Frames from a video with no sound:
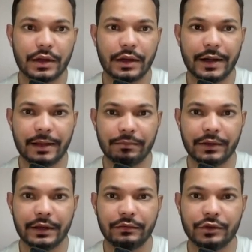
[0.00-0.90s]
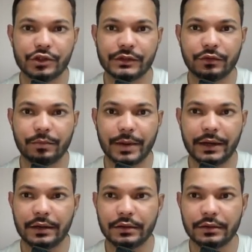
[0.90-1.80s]
a template, which is for
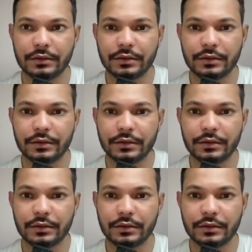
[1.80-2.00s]
meta.